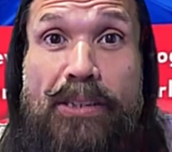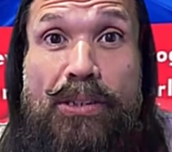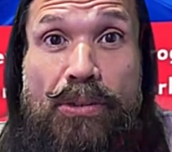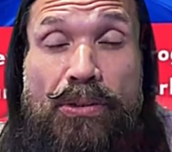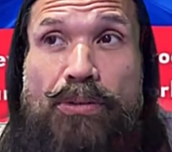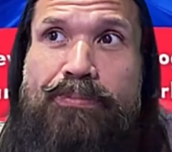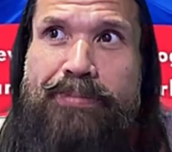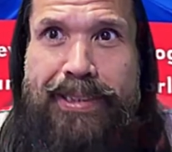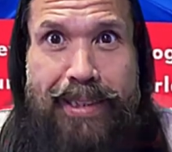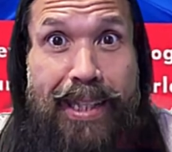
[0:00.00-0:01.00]
to
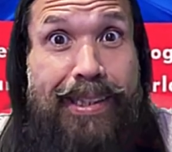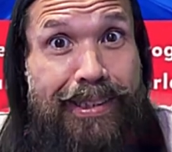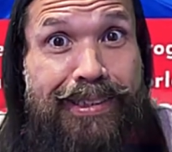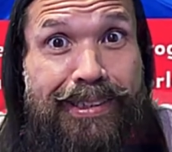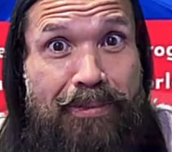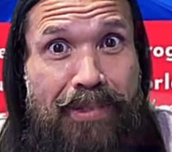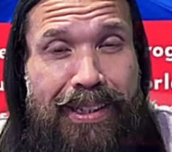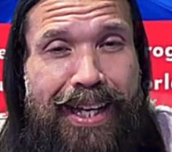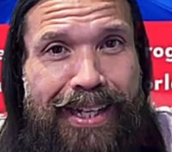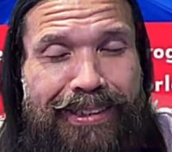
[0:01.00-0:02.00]
psychic stimuli.